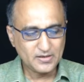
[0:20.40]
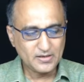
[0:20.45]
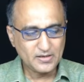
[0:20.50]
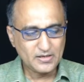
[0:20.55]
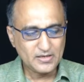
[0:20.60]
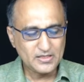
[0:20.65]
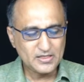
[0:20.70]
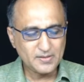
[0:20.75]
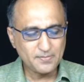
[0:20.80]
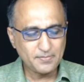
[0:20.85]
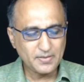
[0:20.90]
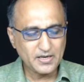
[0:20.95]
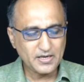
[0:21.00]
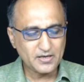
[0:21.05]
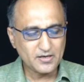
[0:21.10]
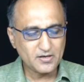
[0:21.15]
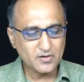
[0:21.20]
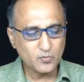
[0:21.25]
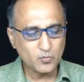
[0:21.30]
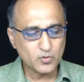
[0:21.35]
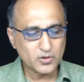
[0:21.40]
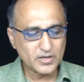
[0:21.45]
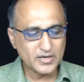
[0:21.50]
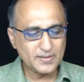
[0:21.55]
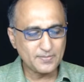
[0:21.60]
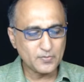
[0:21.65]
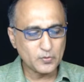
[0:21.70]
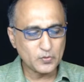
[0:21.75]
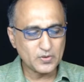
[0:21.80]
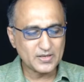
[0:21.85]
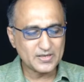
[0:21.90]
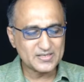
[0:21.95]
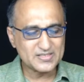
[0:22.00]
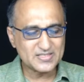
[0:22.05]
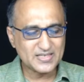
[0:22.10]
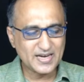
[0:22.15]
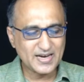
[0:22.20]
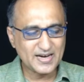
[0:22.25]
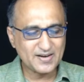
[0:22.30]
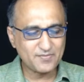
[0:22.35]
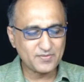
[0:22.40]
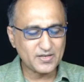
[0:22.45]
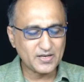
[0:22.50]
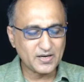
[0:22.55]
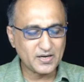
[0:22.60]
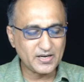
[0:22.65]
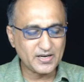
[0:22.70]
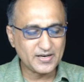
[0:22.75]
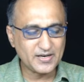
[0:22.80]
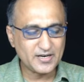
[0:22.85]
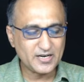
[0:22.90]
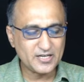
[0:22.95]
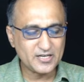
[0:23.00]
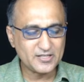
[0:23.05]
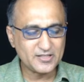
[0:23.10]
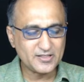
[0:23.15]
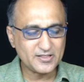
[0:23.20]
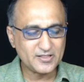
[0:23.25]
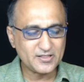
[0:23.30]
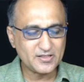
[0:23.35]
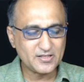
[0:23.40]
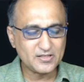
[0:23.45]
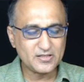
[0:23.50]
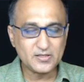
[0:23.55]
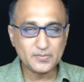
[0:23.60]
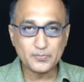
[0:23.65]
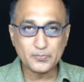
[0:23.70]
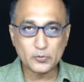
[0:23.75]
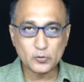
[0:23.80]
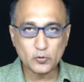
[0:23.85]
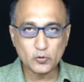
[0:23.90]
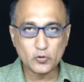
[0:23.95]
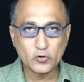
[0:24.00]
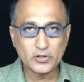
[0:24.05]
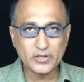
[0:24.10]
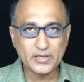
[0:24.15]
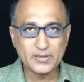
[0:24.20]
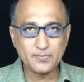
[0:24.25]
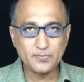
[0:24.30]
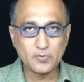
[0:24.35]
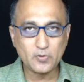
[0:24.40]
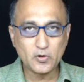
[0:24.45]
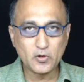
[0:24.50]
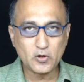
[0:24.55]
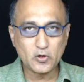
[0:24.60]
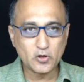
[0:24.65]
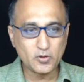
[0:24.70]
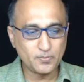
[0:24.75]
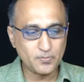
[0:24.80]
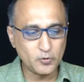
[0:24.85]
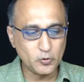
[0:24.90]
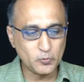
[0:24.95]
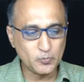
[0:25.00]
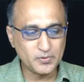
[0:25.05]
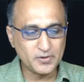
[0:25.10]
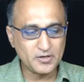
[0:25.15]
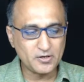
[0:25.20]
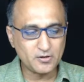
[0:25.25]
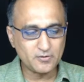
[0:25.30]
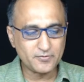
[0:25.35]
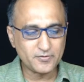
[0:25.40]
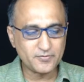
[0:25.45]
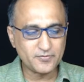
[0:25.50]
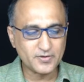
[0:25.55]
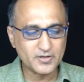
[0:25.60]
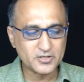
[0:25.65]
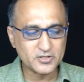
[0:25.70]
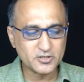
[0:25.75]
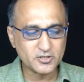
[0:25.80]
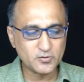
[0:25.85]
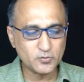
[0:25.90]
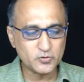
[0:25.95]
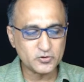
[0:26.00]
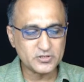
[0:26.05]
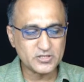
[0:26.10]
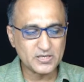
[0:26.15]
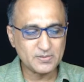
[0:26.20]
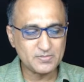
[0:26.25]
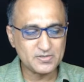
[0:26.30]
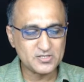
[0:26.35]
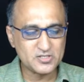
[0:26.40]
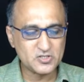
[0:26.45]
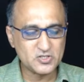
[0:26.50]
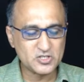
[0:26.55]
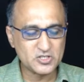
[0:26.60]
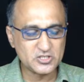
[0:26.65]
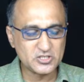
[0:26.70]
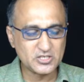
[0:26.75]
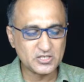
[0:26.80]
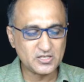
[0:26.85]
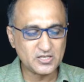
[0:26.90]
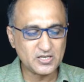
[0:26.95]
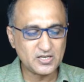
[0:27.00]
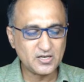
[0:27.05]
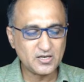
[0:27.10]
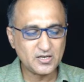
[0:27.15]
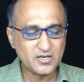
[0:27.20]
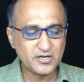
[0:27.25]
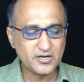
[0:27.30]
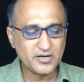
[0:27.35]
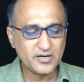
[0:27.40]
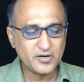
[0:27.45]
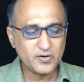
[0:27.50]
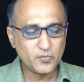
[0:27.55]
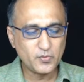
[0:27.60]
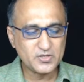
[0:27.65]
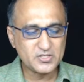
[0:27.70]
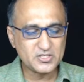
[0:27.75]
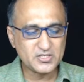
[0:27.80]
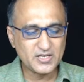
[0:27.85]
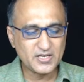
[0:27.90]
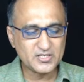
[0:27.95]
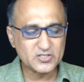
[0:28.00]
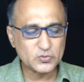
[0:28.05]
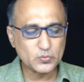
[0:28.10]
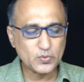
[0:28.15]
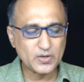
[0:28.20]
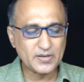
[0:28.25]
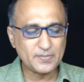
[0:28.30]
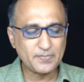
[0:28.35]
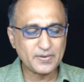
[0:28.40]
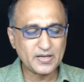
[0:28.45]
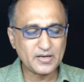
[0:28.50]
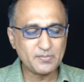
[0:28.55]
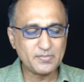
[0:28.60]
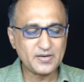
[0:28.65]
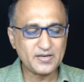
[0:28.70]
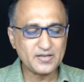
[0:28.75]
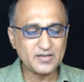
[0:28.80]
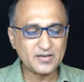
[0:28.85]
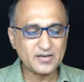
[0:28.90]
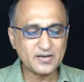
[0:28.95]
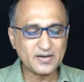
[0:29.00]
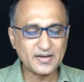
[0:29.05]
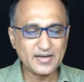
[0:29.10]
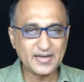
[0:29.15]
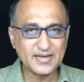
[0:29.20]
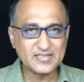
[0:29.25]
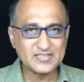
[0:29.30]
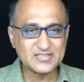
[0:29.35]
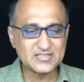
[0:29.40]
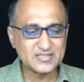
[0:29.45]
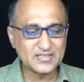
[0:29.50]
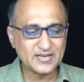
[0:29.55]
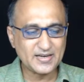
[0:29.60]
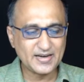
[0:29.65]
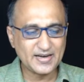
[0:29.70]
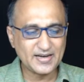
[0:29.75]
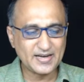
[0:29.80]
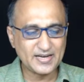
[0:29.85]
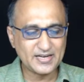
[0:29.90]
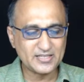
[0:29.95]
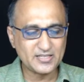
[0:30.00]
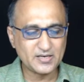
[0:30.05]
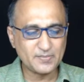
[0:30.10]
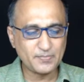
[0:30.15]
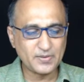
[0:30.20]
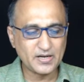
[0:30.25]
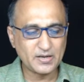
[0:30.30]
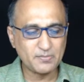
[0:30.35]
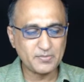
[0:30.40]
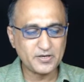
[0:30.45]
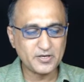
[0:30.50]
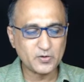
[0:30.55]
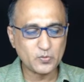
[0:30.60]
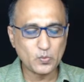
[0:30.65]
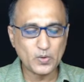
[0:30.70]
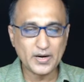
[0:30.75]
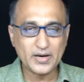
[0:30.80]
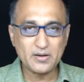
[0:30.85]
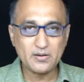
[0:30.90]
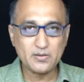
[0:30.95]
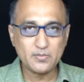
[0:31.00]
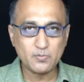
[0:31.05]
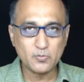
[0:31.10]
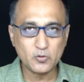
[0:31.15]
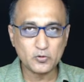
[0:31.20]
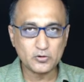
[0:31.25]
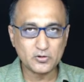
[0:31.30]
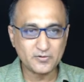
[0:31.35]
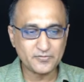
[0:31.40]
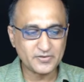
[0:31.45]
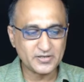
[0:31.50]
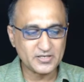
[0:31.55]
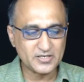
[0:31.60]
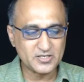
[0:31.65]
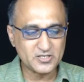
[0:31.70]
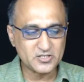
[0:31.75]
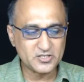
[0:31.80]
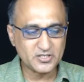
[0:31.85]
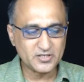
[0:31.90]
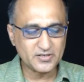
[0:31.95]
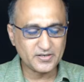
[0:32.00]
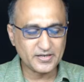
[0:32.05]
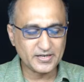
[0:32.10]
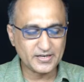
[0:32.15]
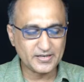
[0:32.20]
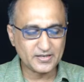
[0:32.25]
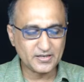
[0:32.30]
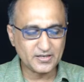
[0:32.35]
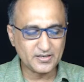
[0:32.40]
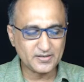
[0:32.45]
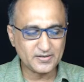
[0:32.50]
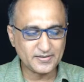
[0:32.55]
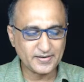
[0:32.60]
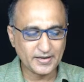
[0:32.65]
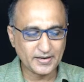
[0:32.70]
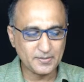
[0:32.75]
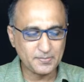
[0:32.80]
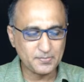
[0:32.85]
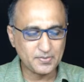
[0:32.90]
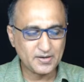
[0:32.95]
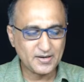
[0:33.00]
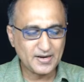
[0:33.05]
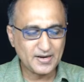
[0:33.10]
In the main, what I am doing is I have declared the prototype or blueprint of a function whose name is GCD, which takes one parameter x and another parameter y, both of integer data type,